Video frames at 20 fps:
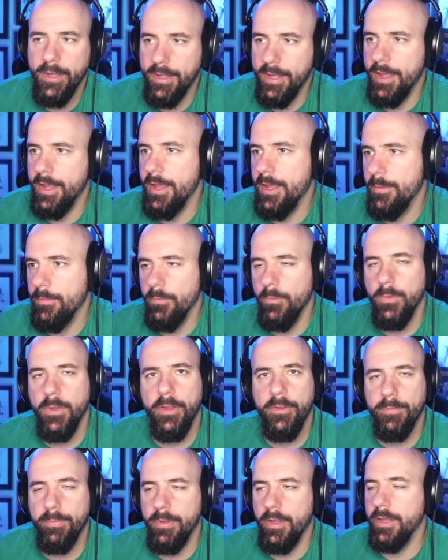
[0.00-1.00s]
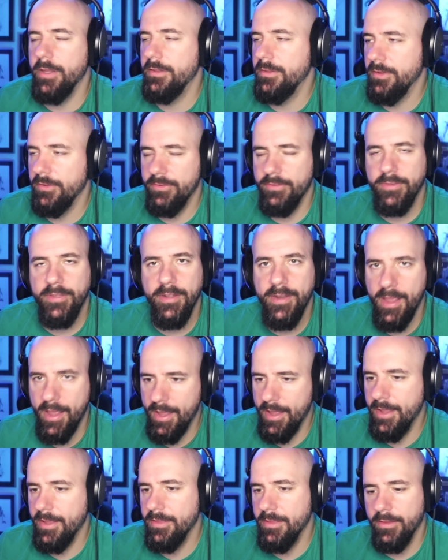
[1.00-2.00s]
game. Let's play this
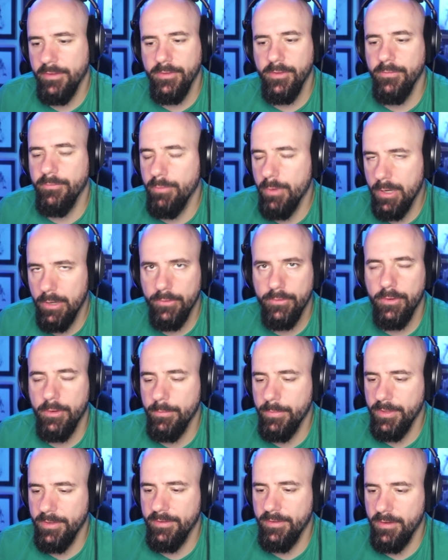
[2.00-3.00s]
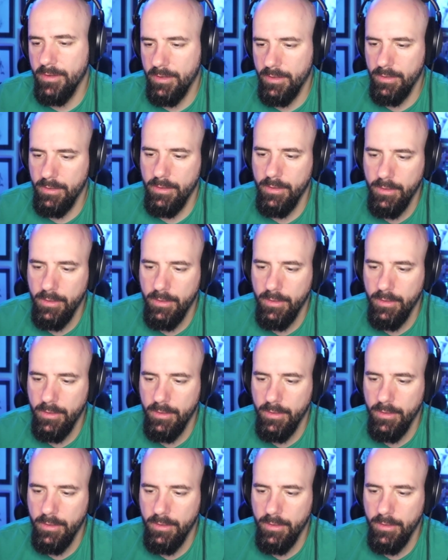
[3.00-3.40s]
today. Let the winners want to be tonight.